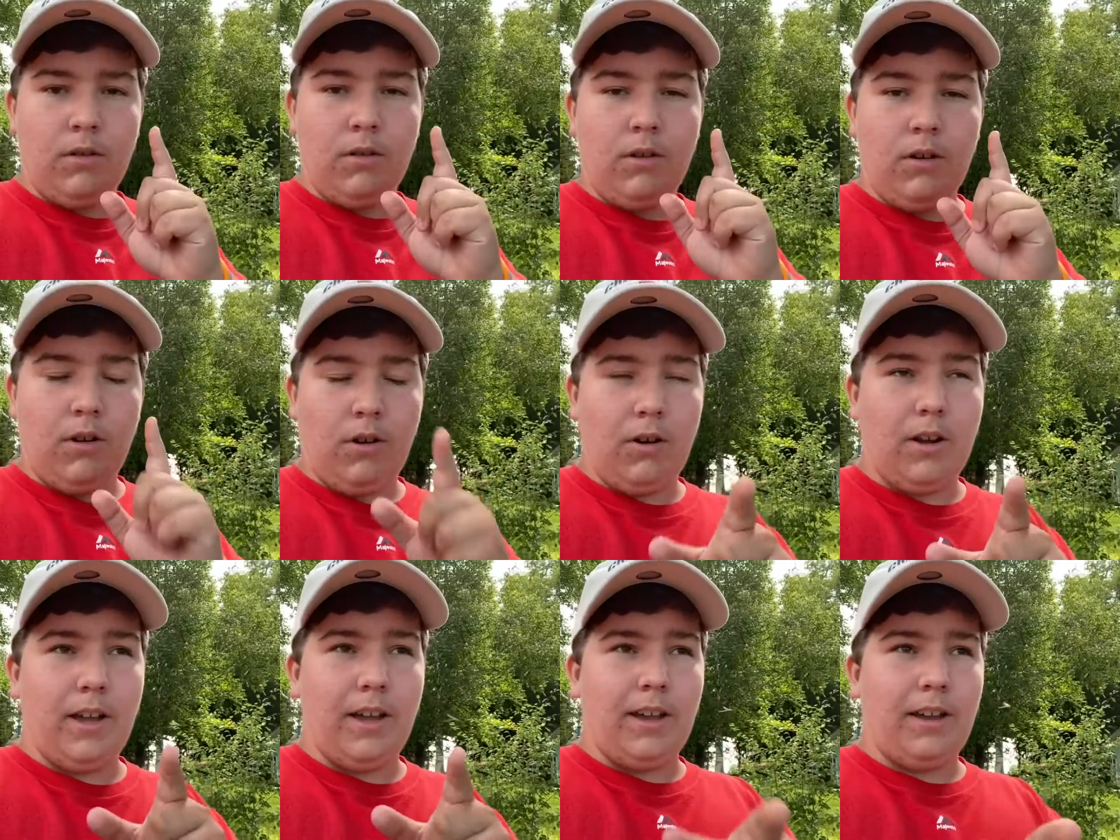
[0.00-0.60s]

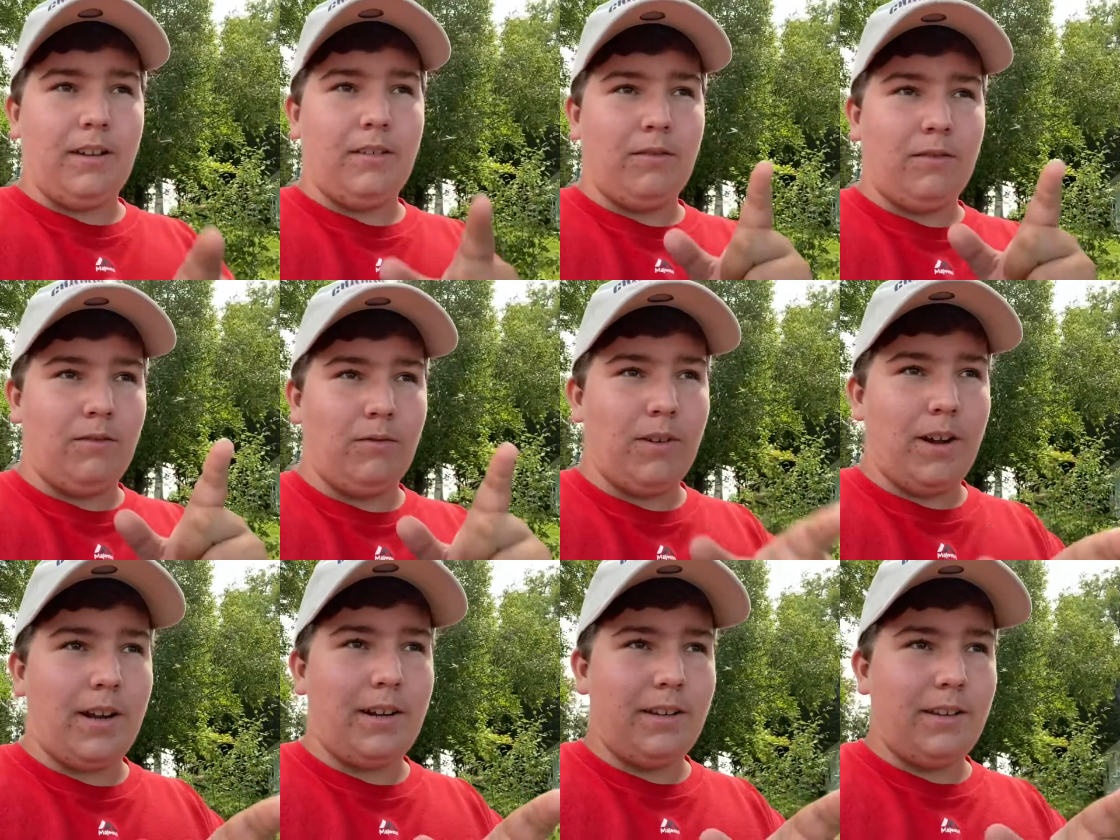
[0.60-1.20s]
Okay,
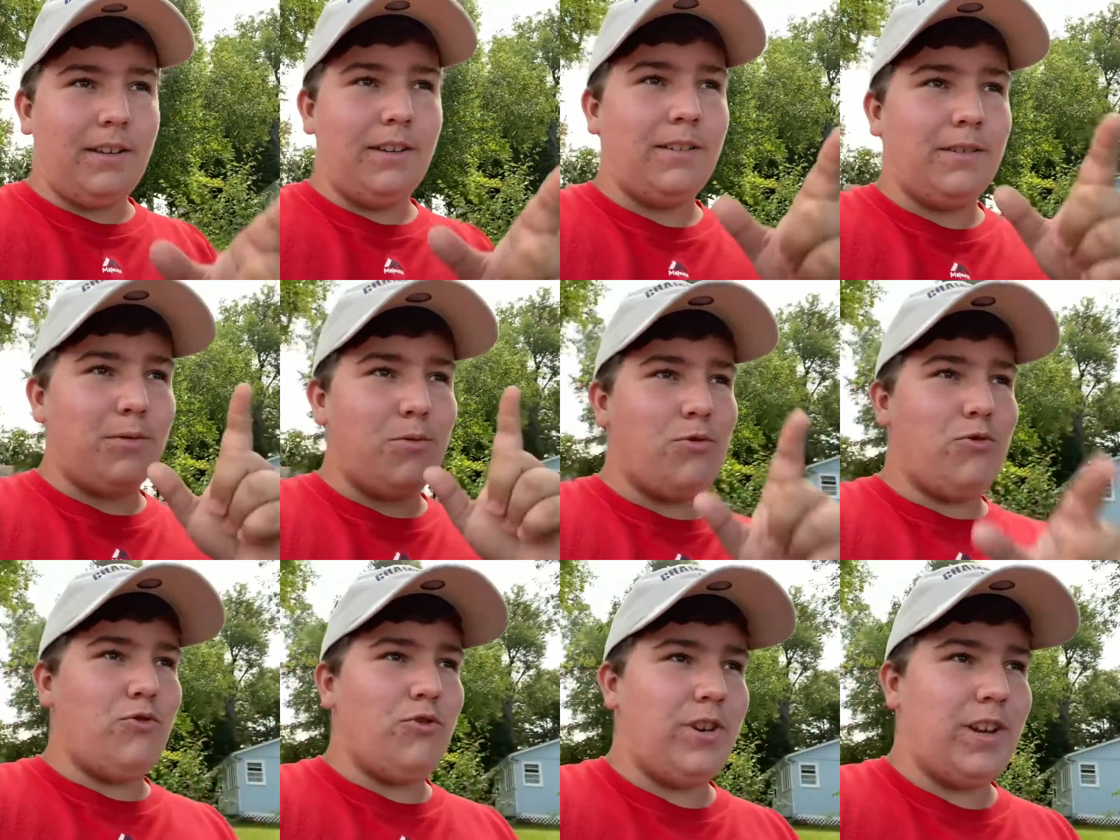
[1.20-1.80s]
ready?
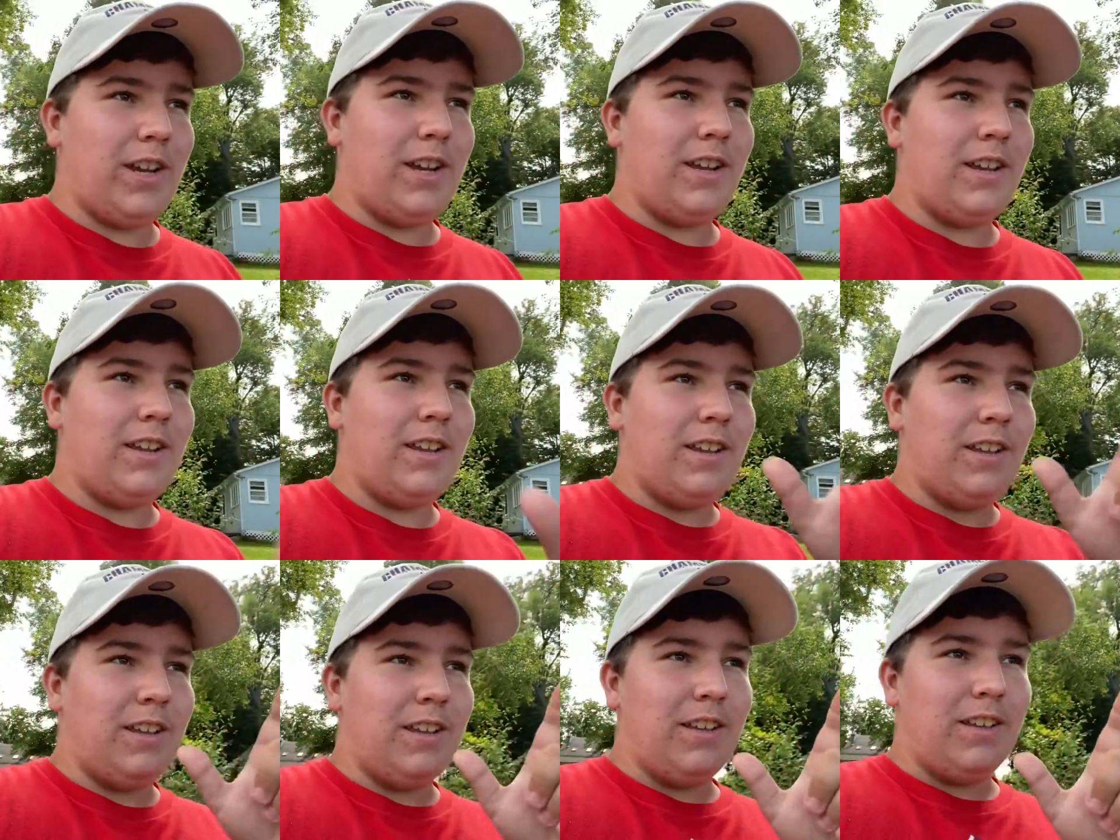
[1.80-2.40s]
3,
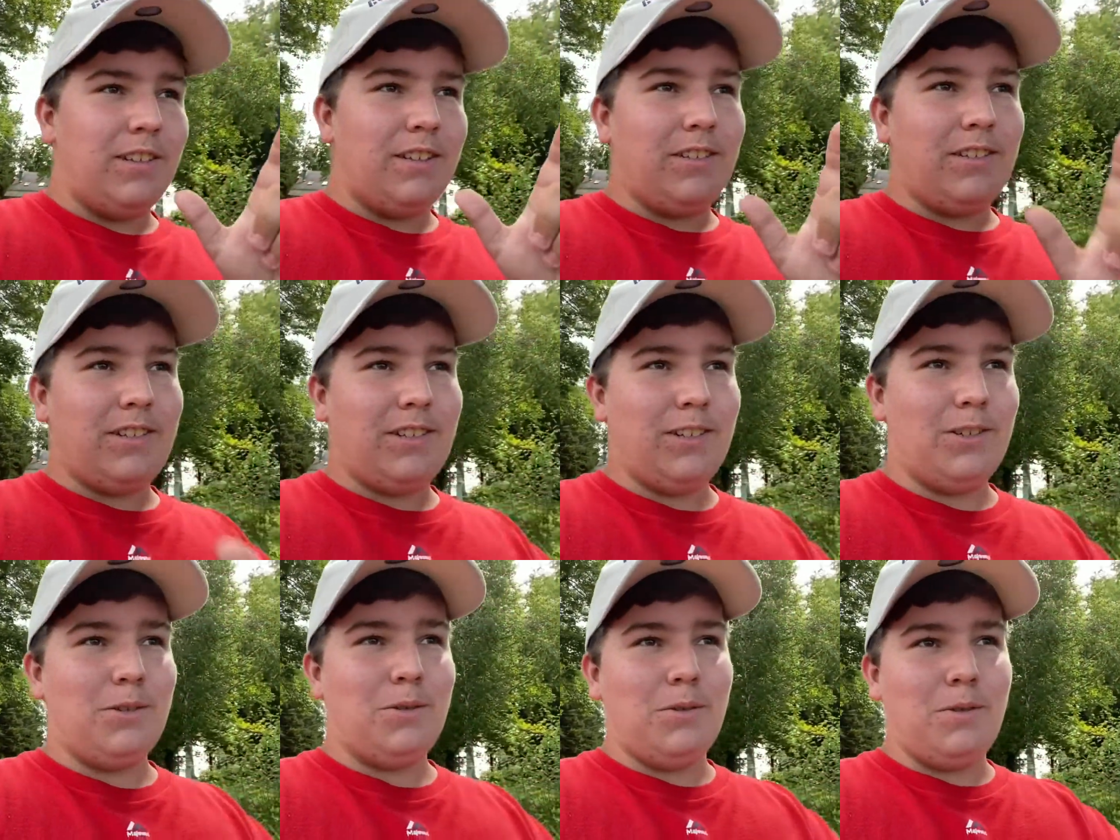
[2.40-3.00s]

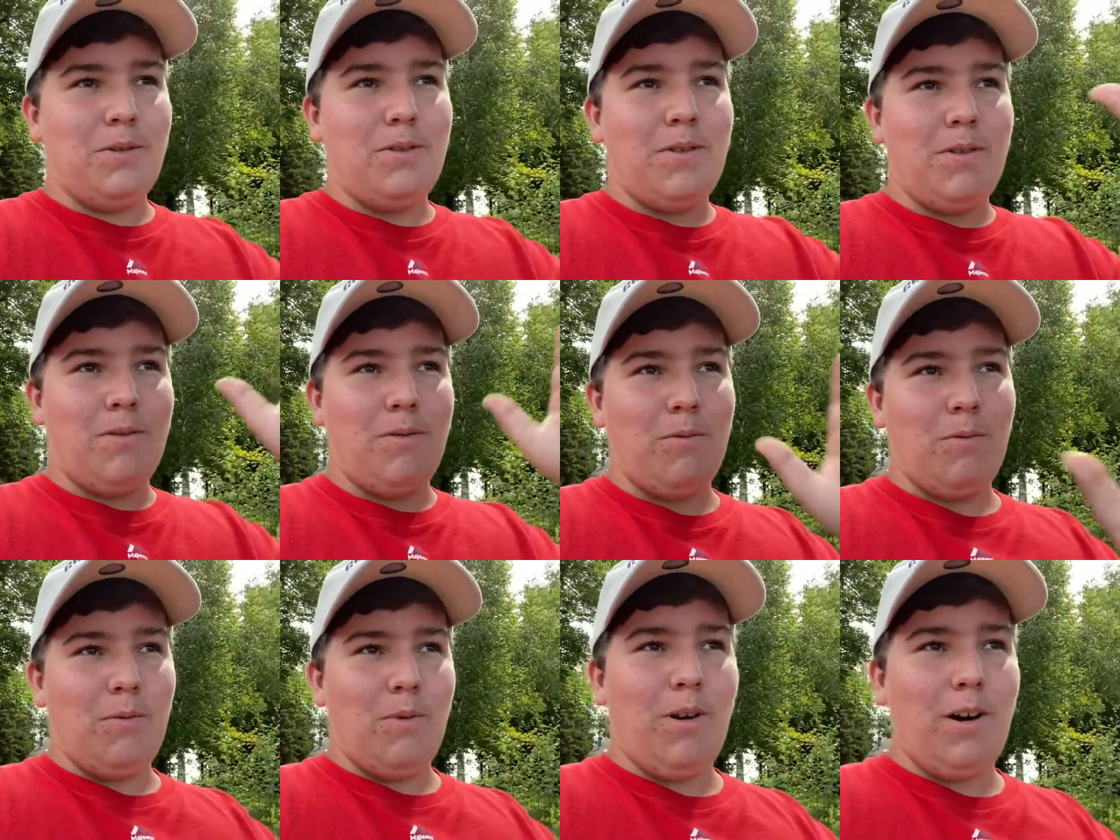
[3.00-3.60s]
2,
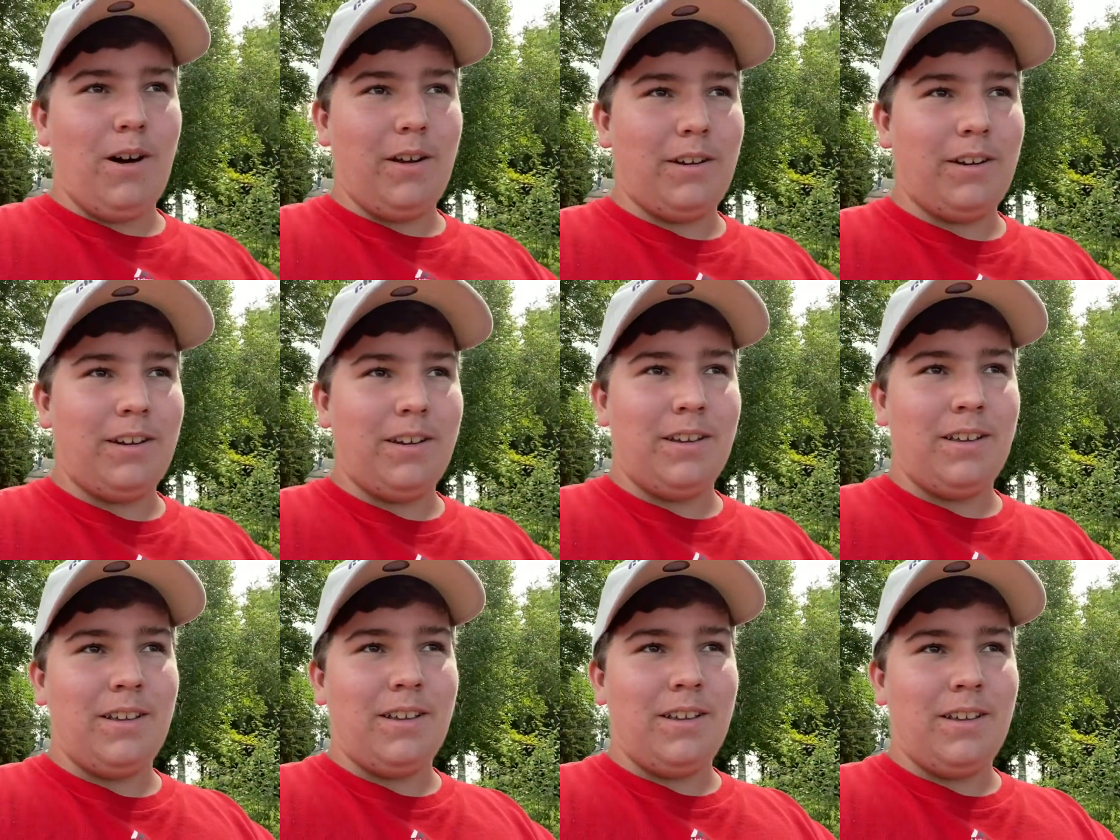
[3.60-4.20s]
1.
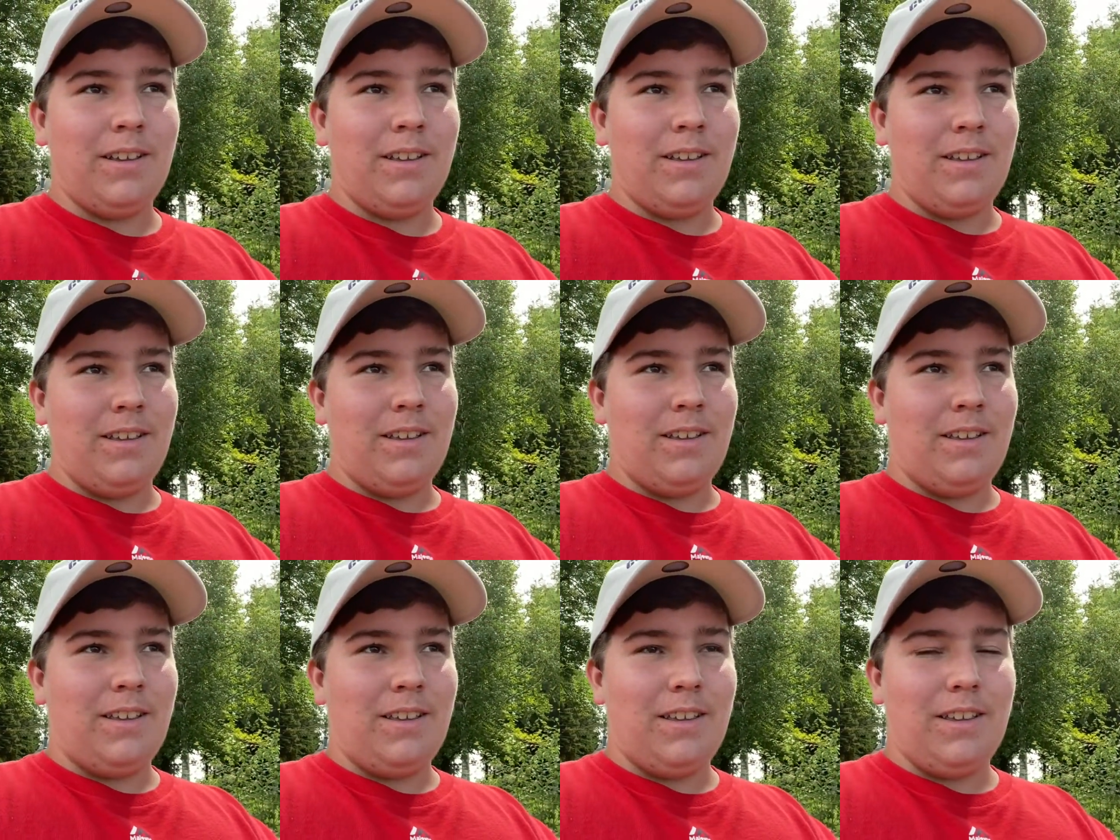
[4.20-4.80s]

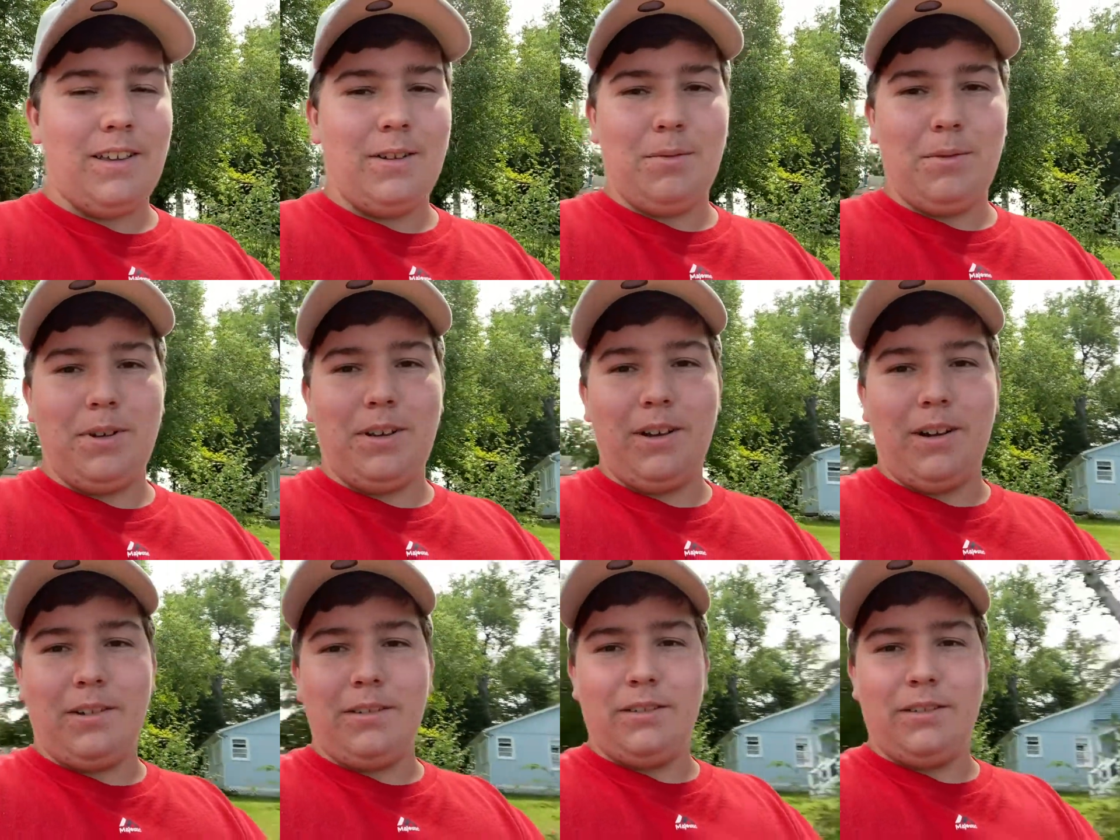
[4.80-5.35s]
Here we go.